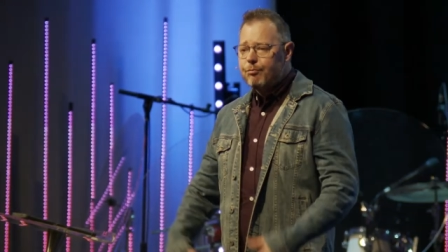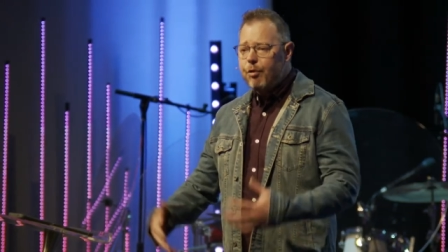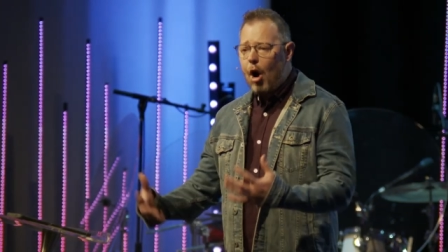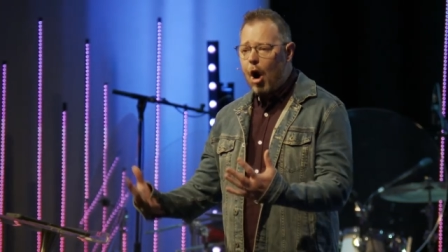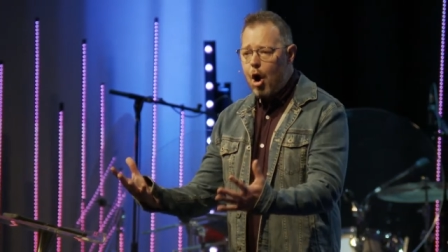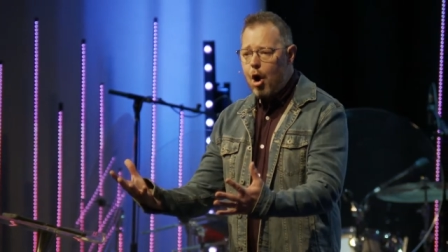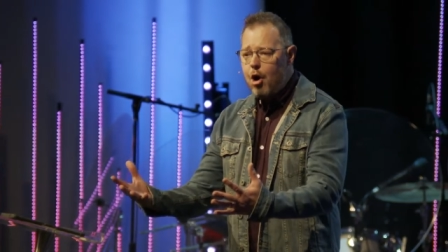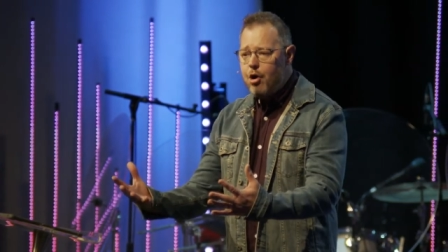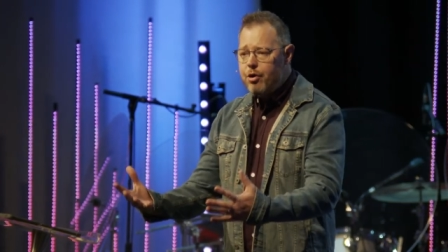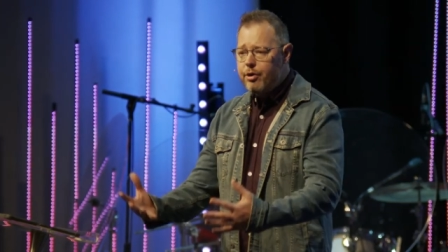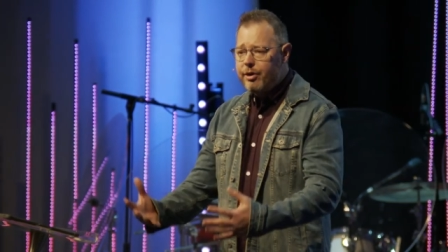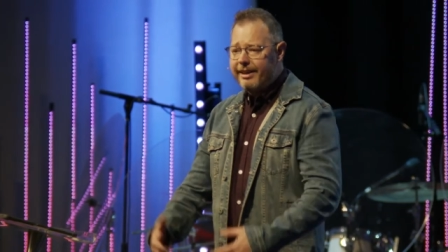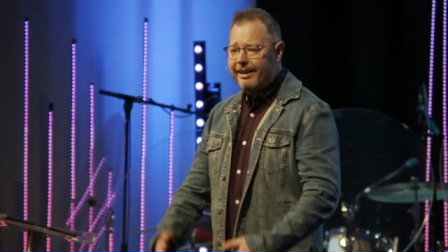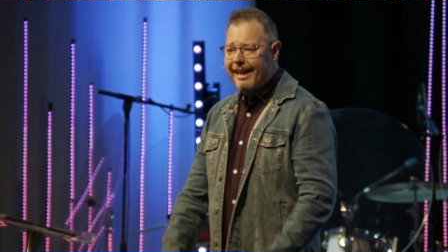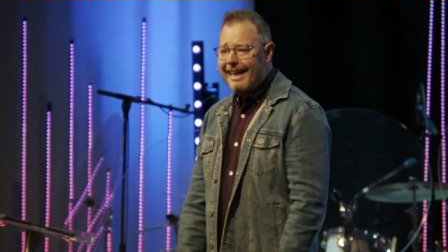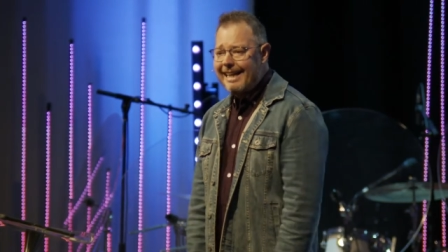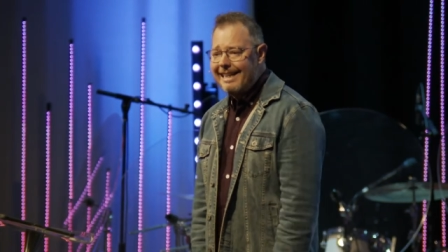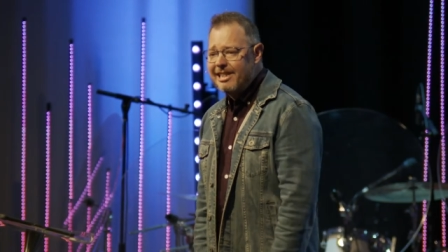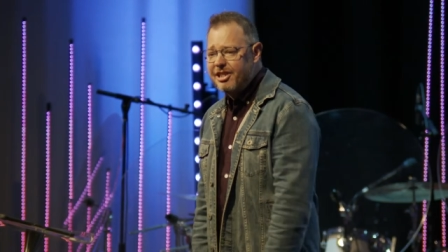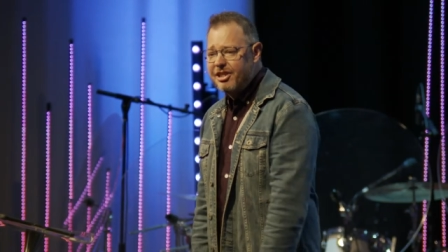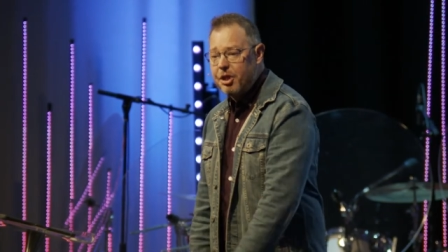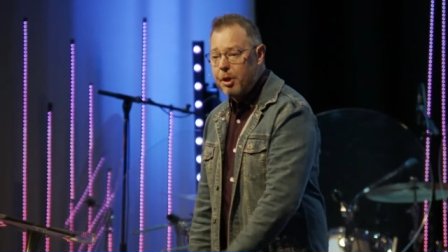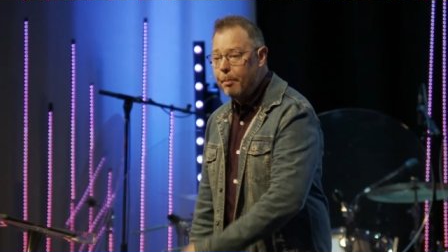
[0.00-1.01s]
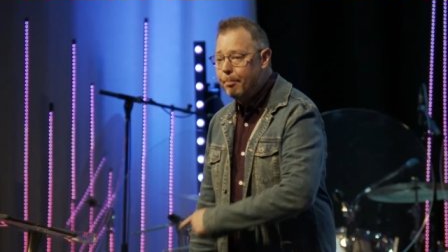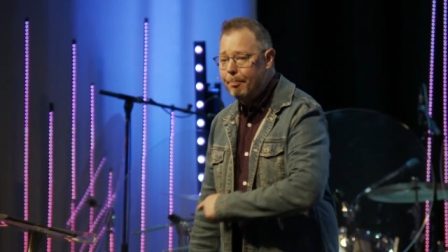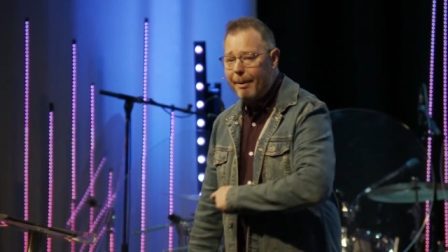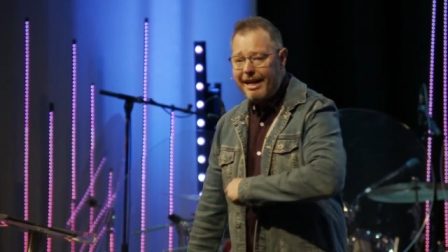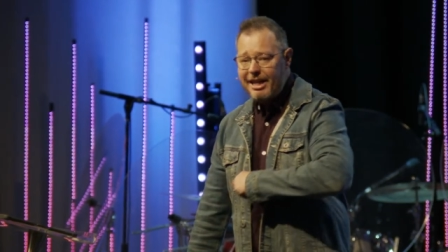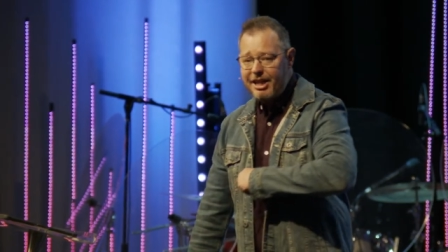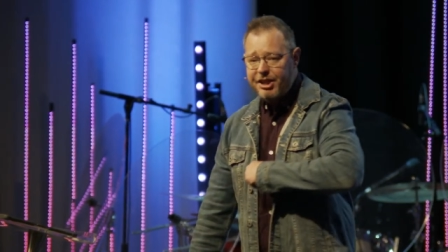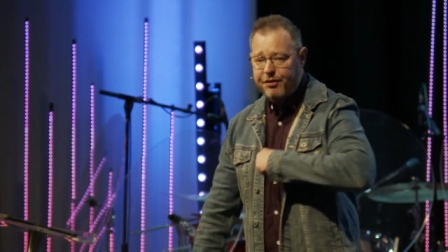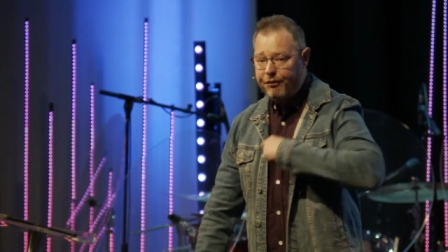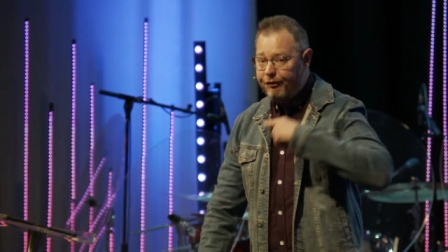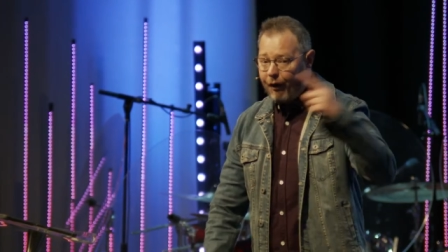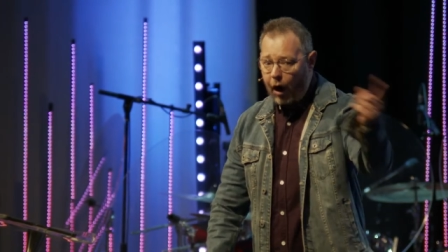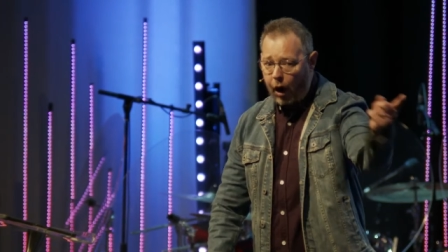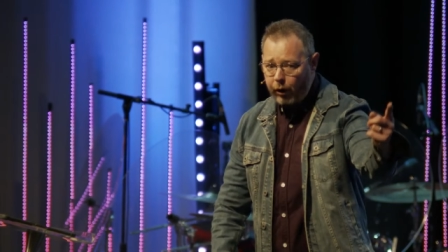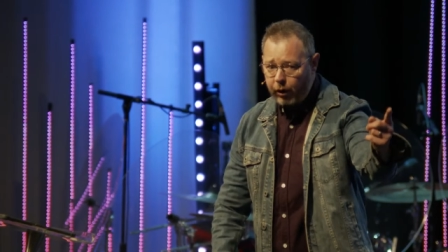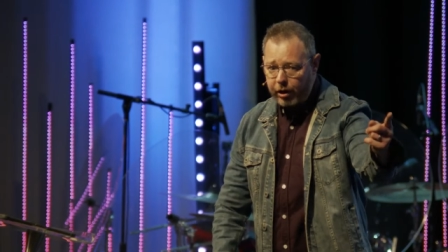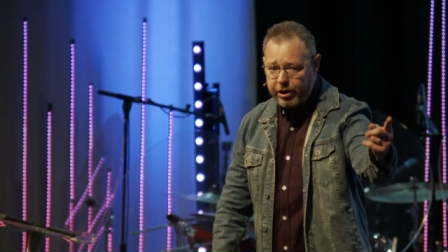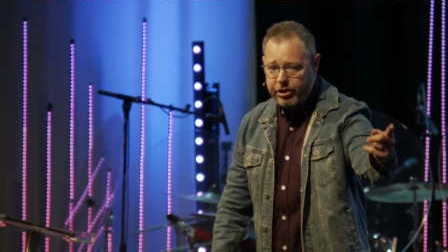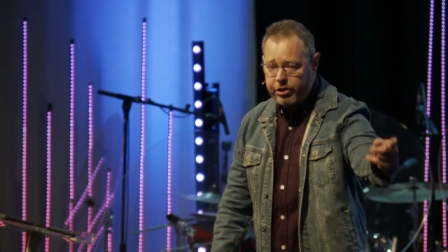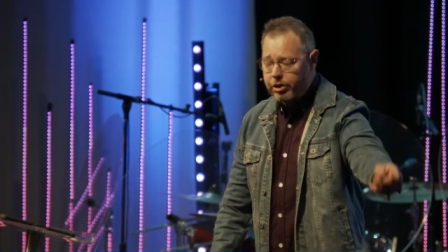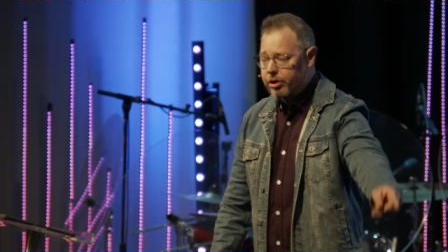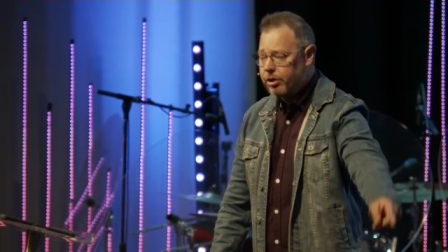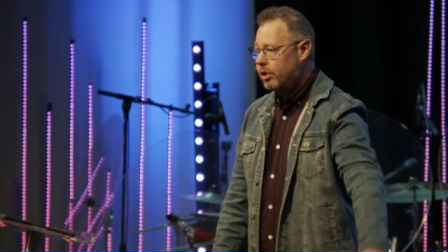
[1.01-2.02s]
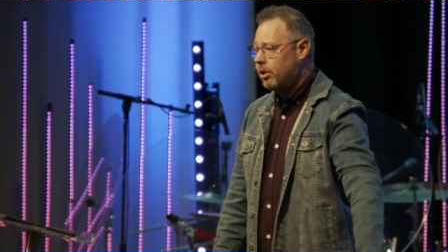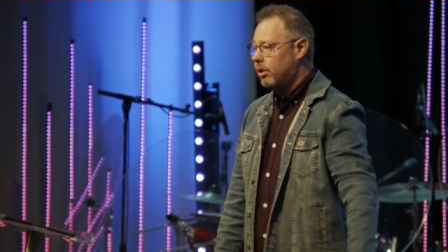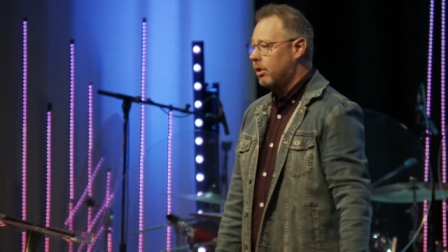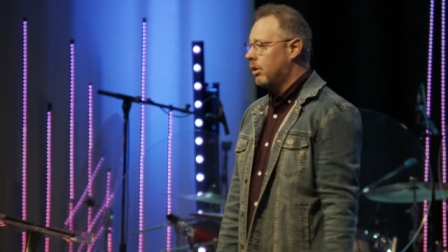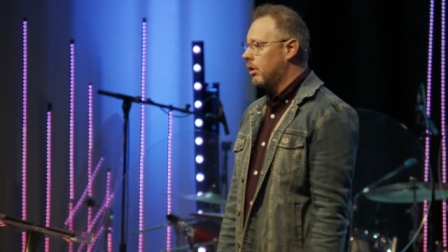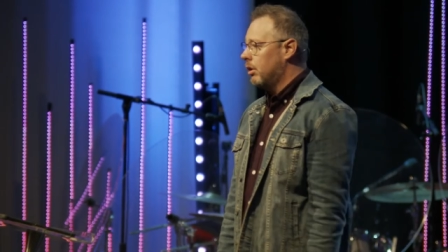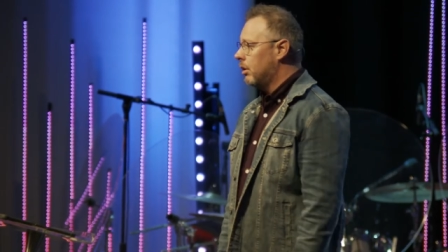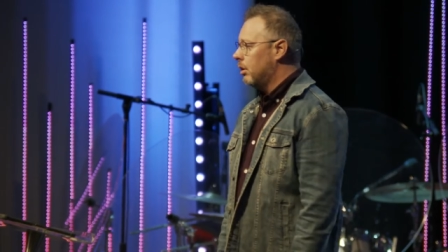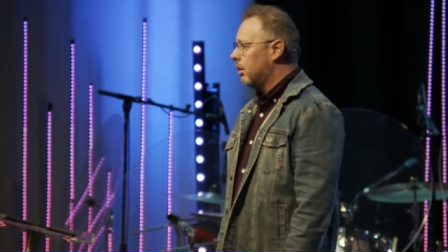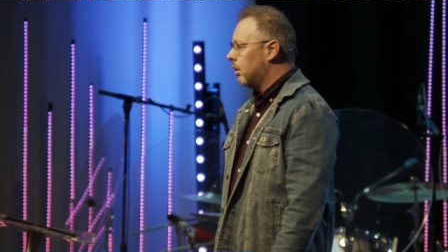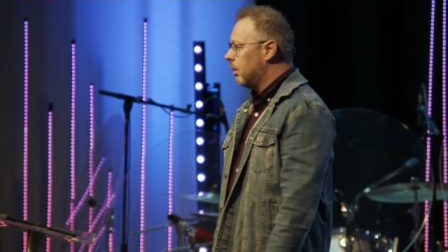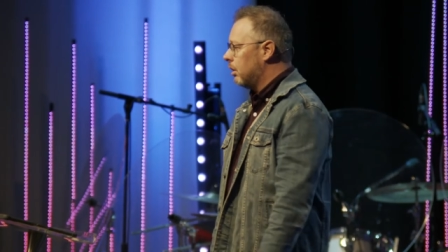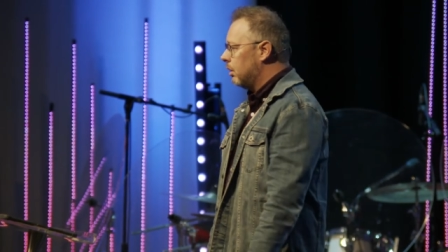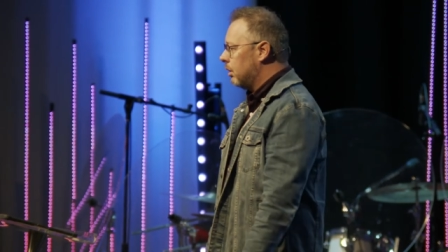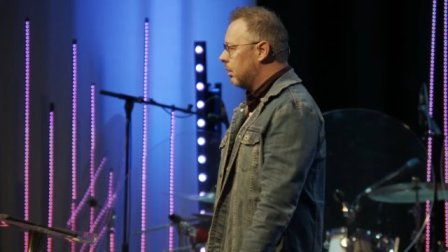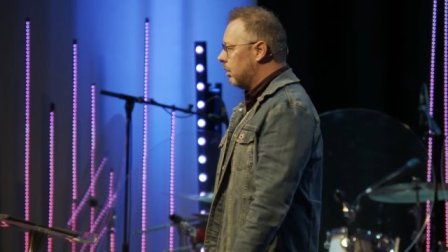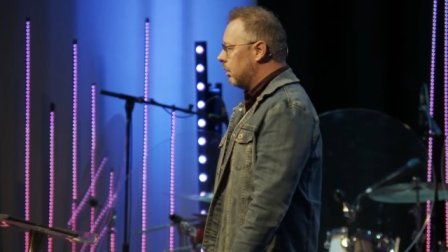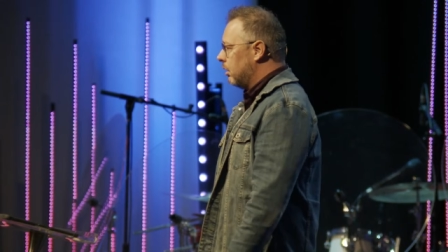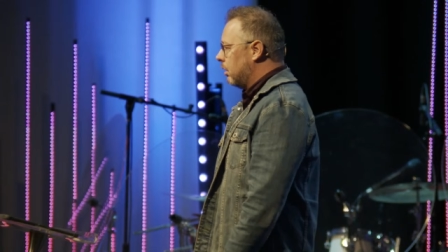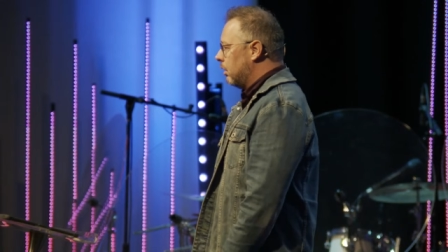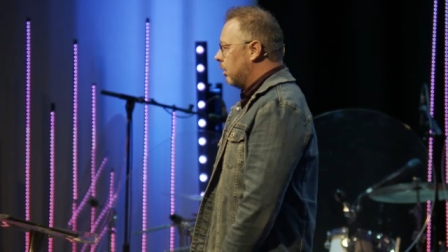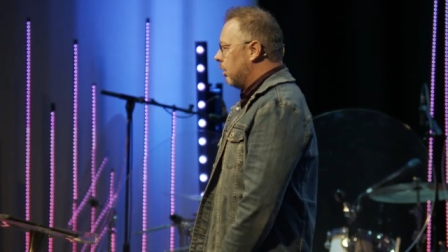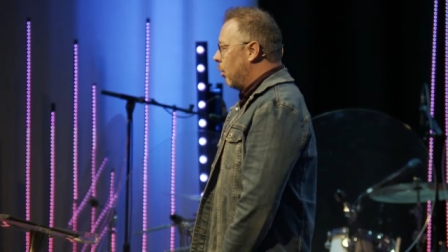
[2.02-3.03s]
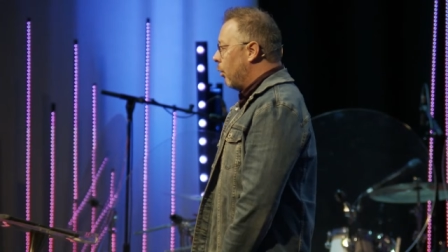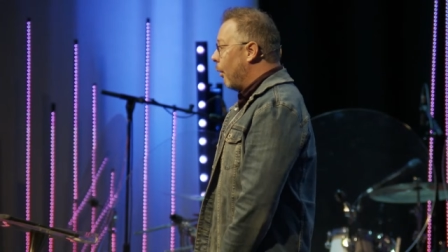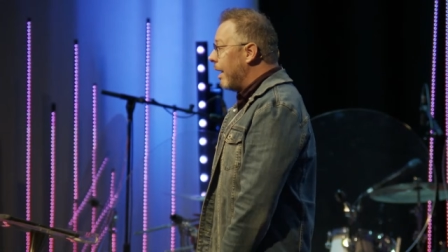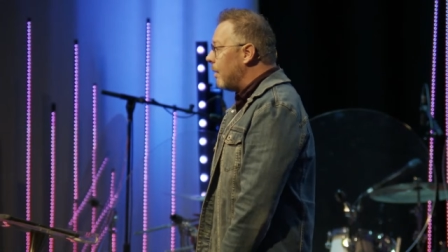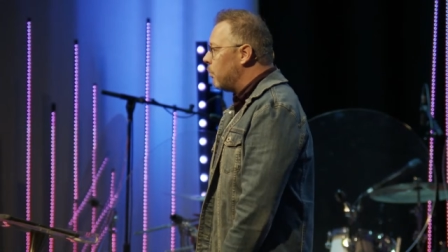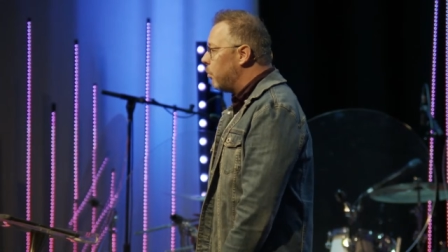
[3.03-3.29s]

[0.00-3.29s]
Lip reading: road leads to Beach Forest. We